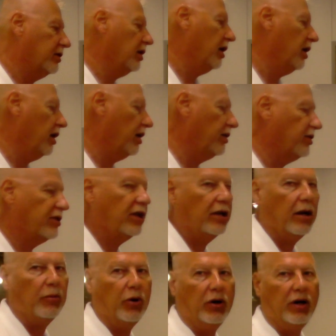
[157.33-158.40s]
just a
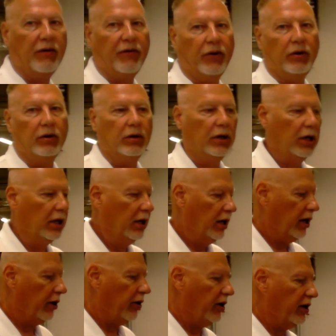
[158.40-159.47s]
number of different
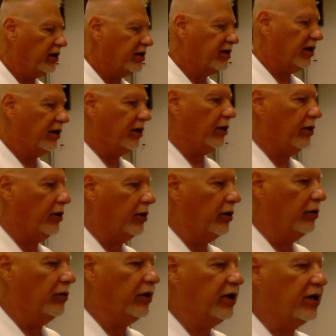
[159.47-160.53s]
areas that they'll
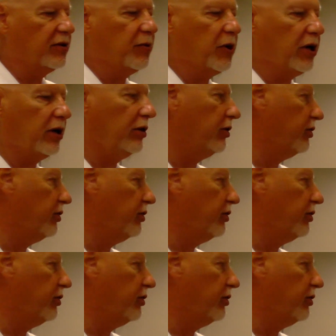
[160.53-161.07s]
learn with this particular